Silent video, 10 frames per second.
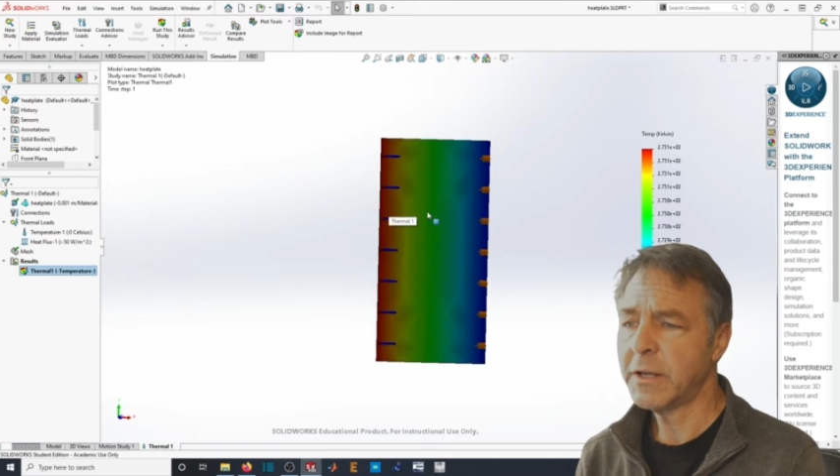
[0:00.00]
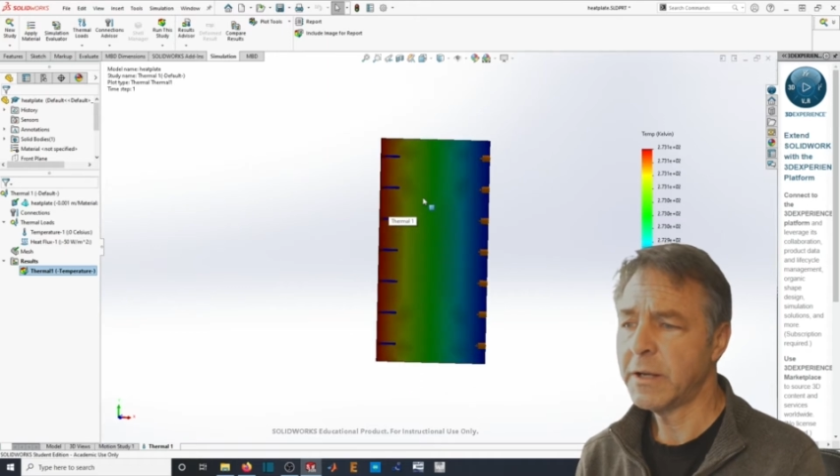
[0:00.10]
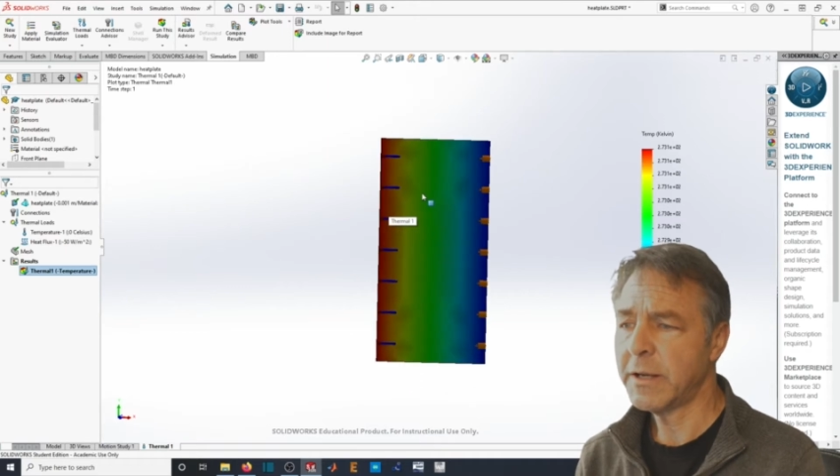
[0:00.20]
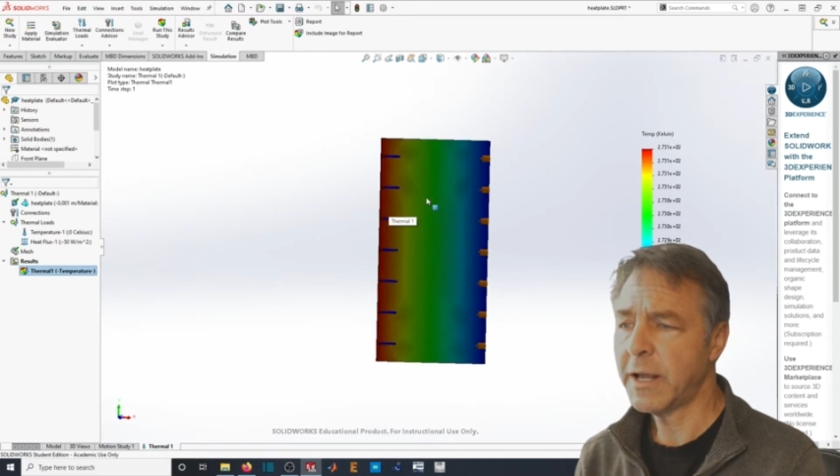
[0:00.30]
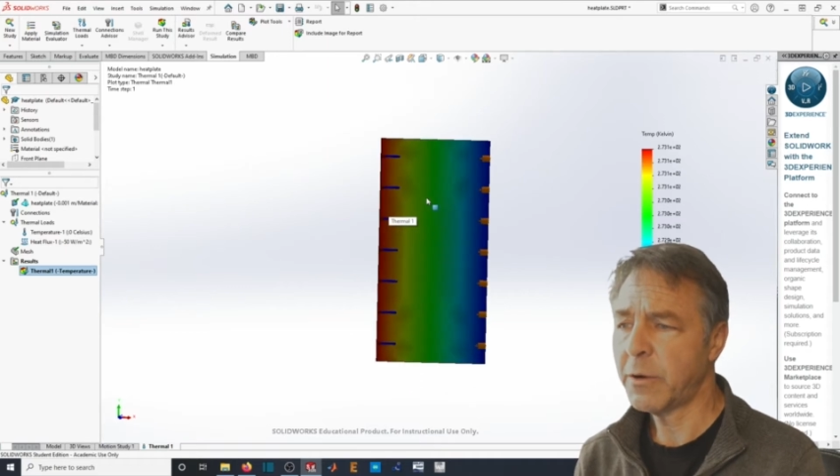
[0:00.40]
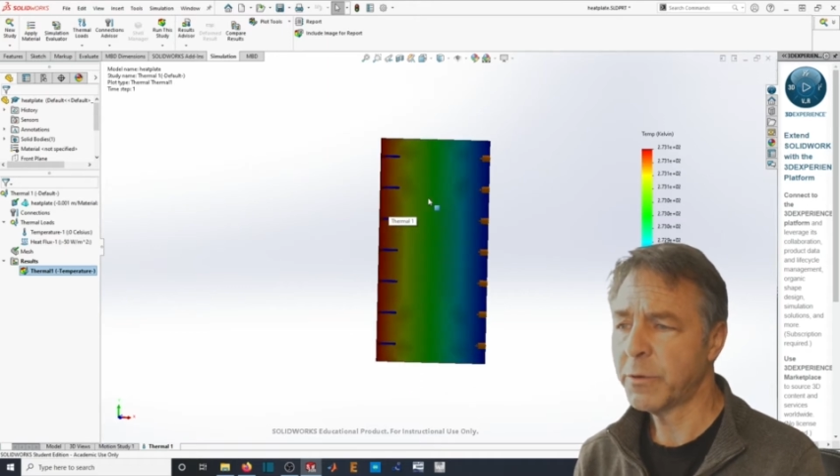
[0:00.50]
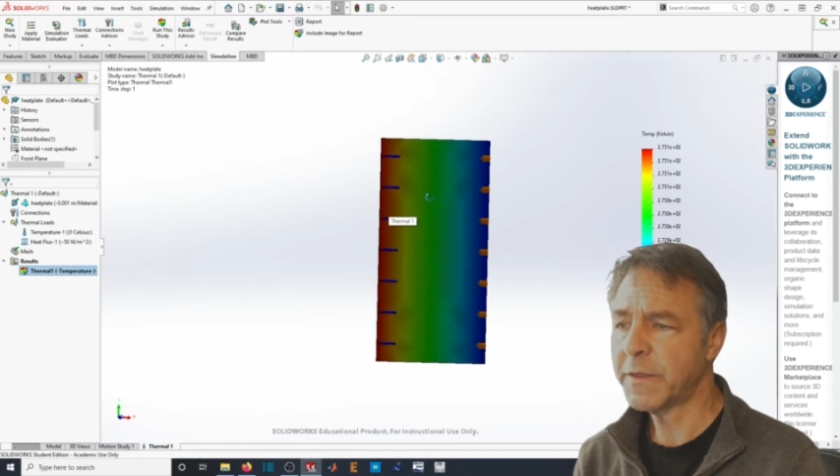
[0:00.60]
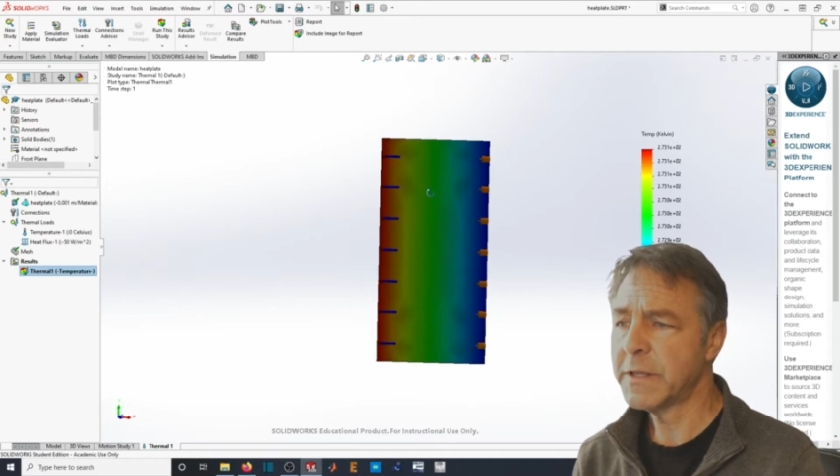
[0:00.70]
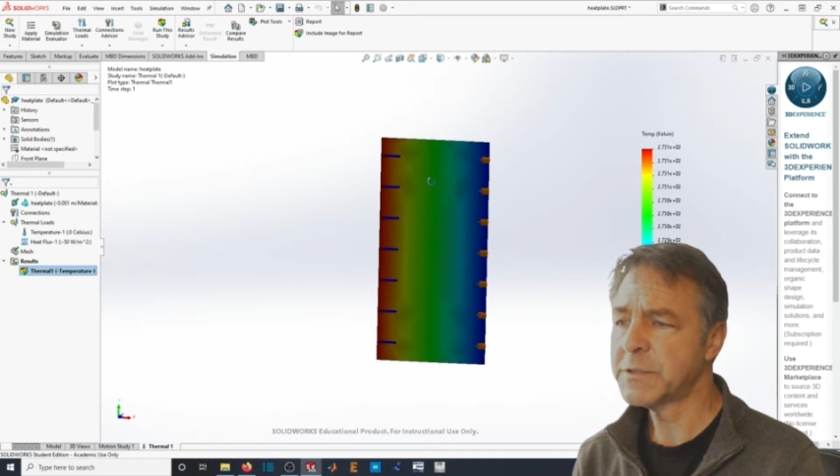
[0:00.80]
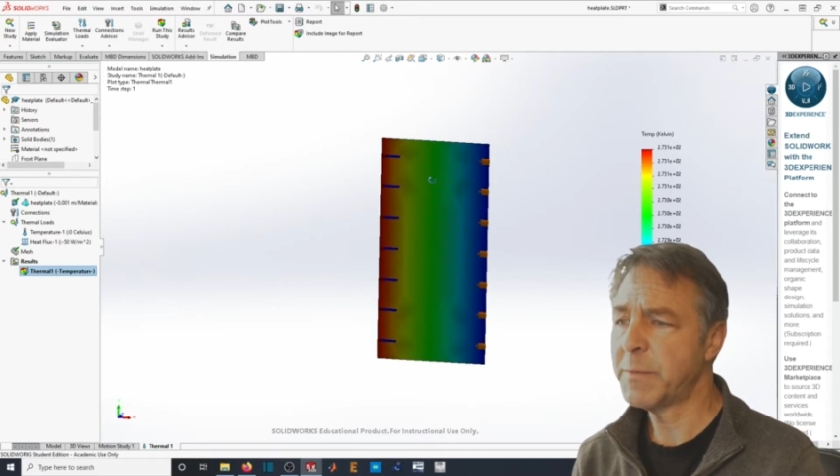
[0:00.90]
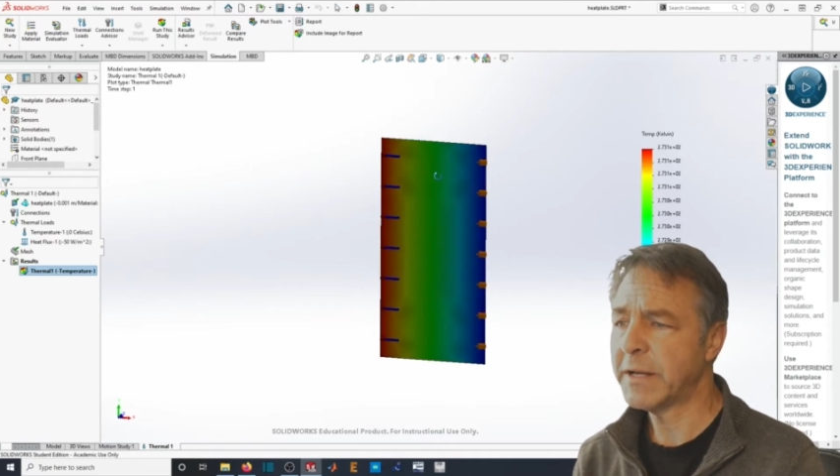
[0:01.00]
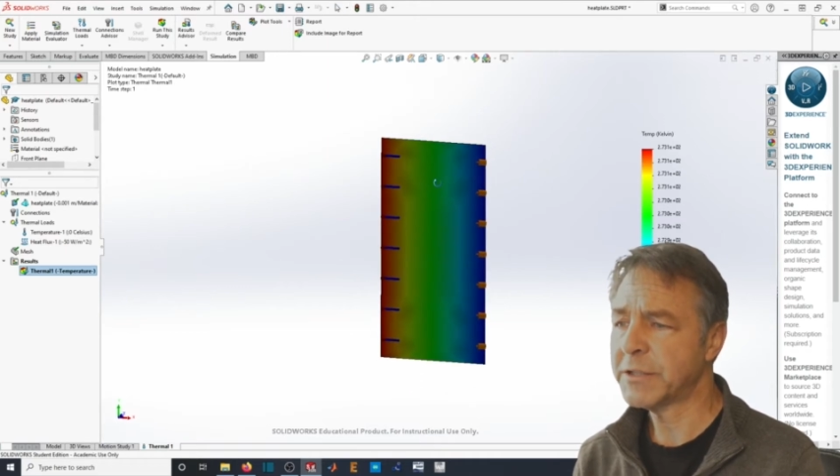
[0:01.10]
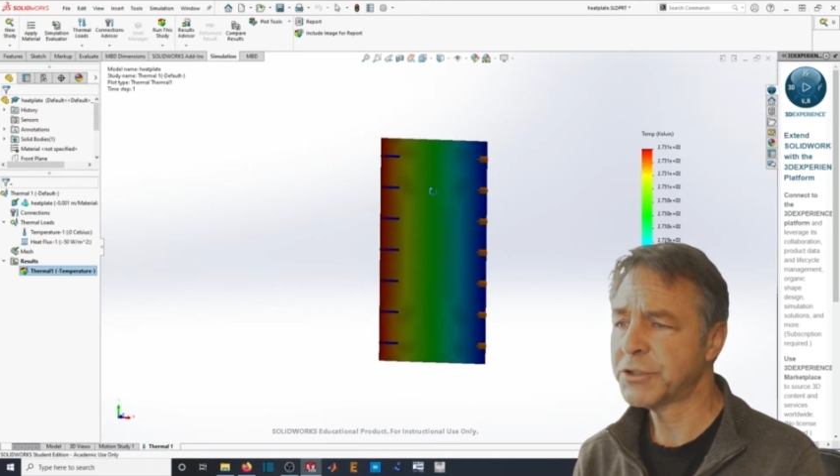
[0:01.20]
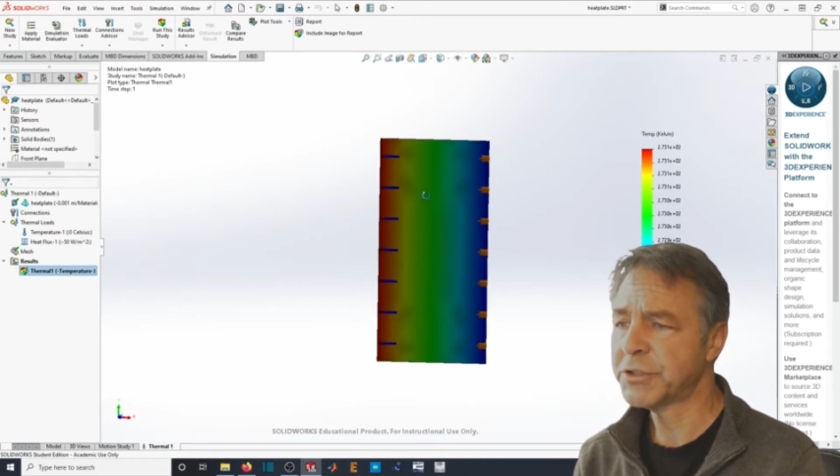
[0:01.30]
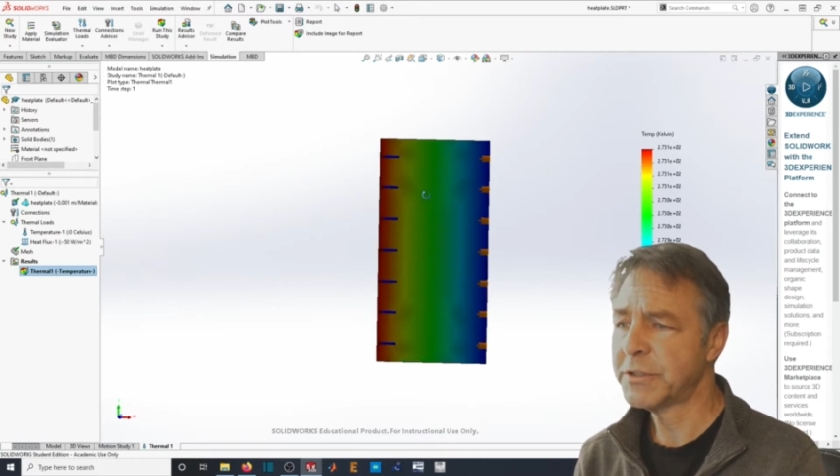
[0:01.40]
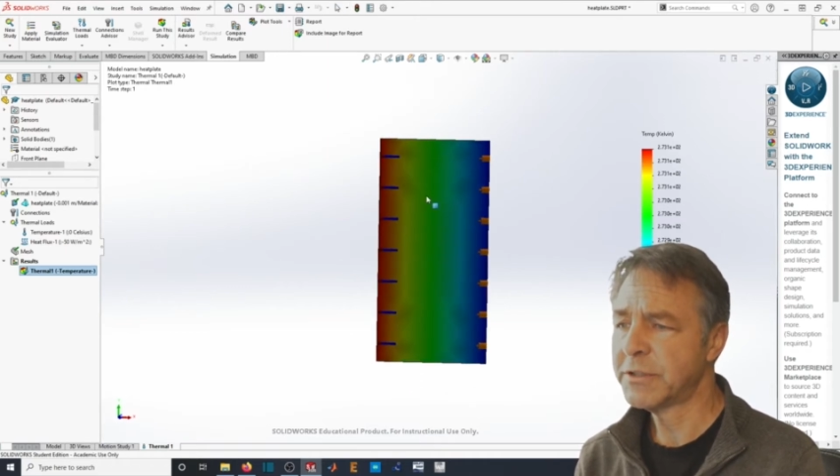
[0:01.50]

Now with this mesh,